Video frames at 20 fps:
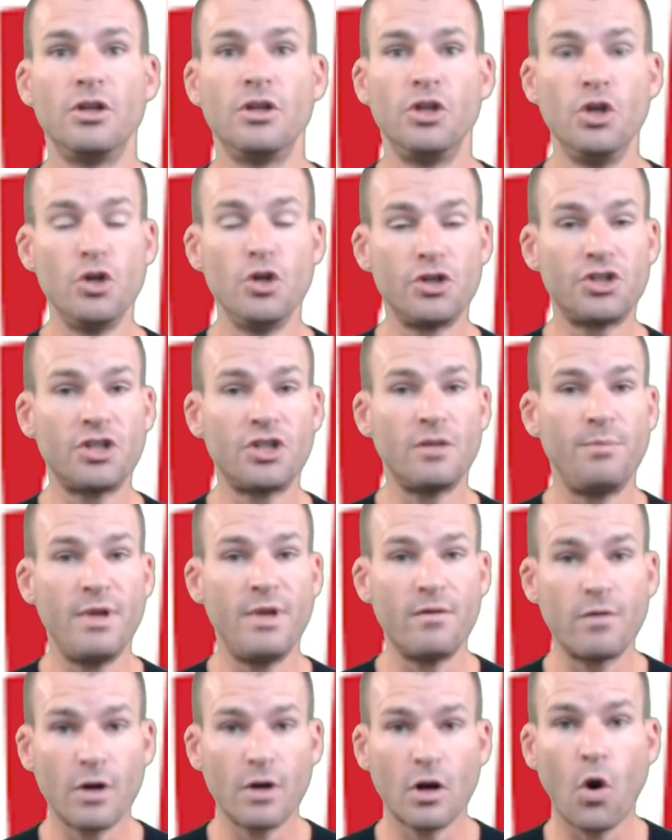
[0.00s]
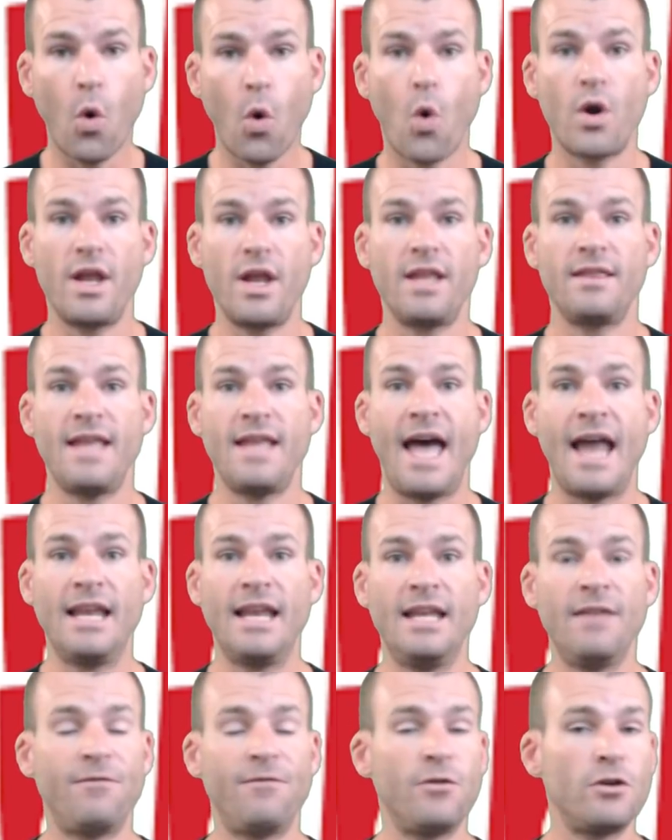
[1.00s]
you should be recording
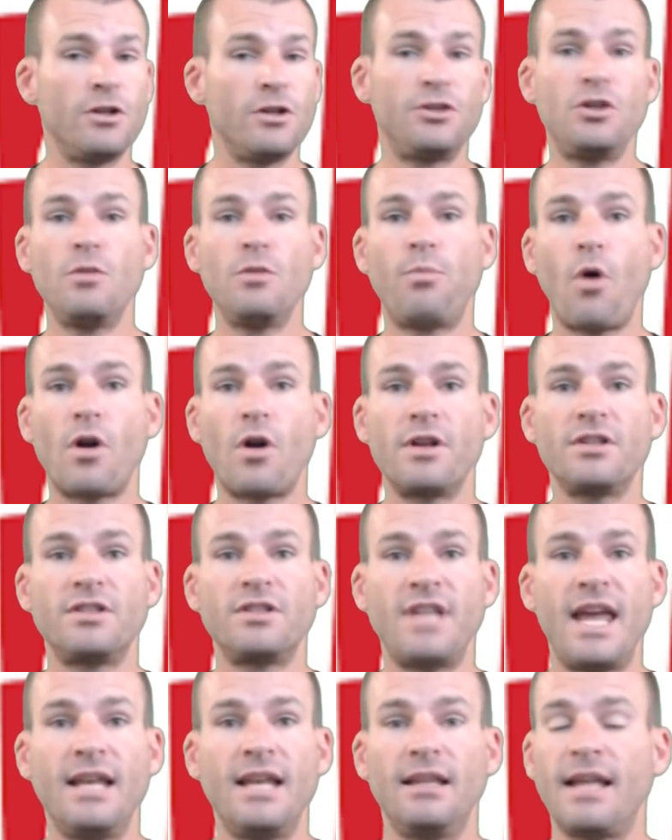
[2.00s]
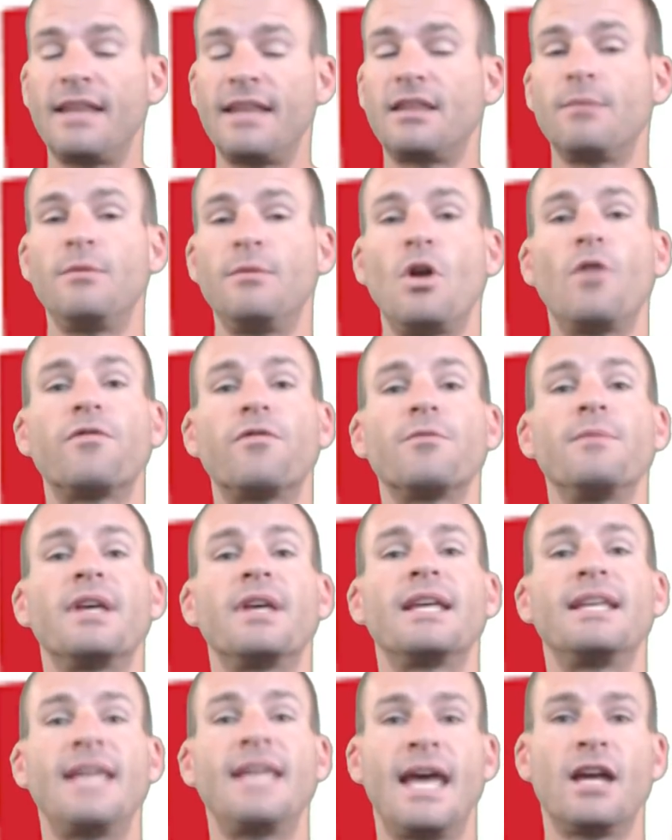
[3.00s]
that. If you're in a two-party state, let them know from
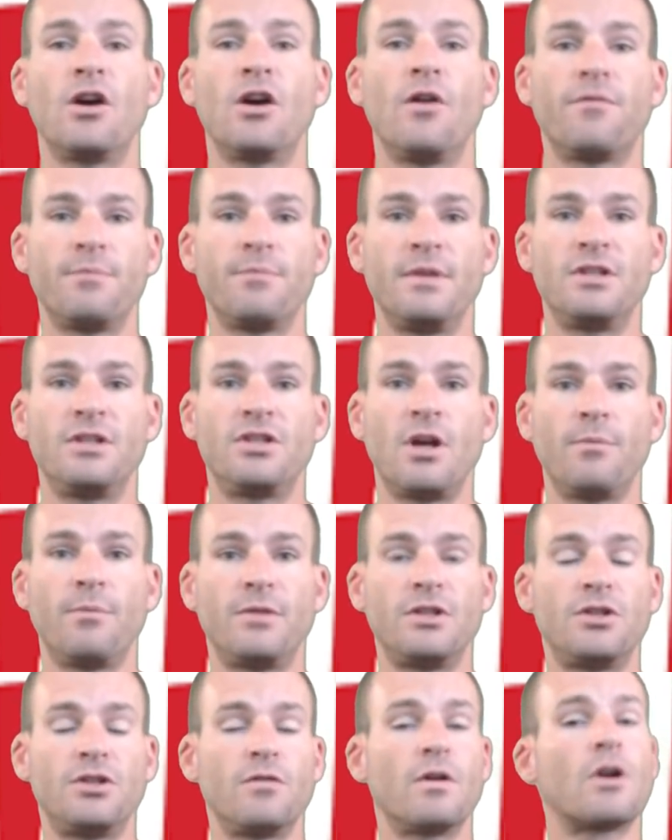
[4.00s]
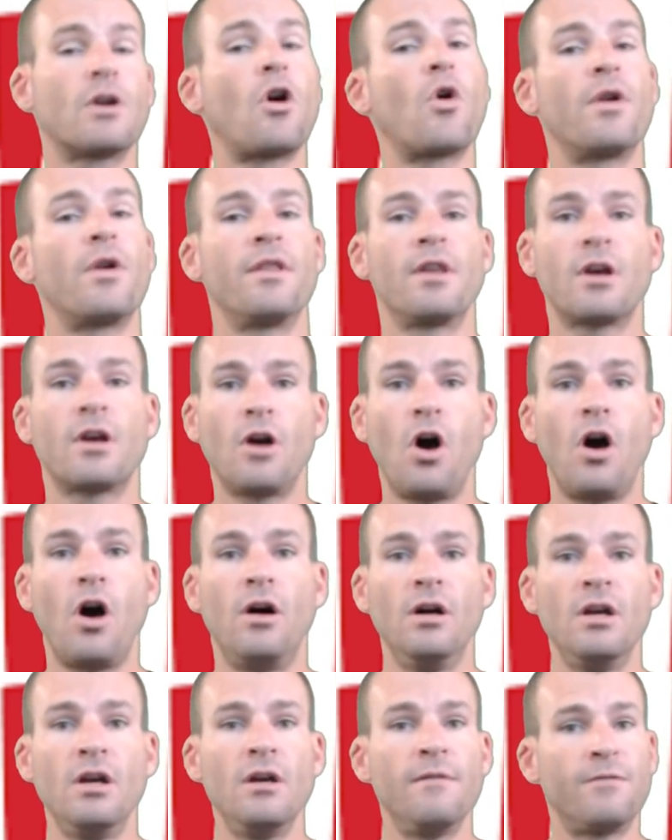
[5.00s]
the get-go, from the jump, that you're recording the
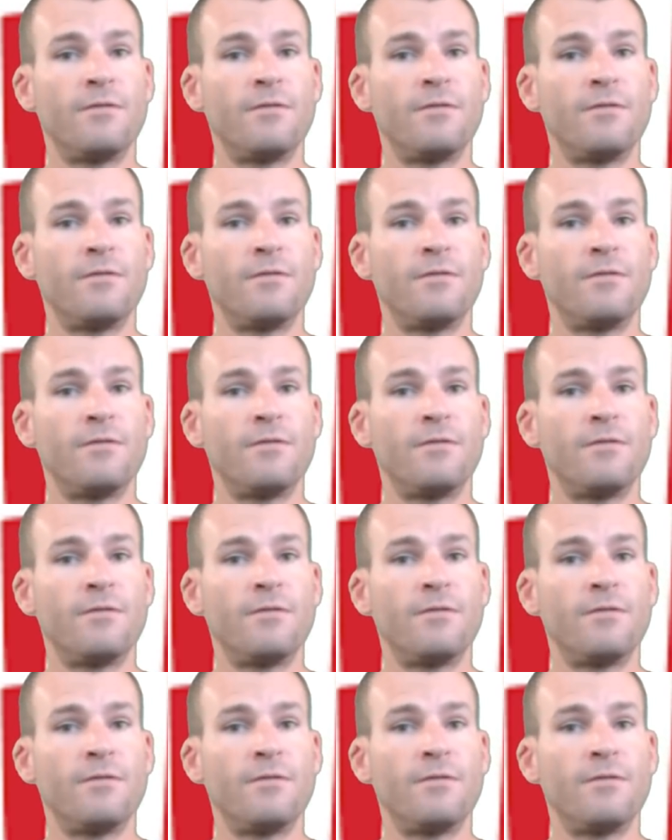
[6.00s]
call.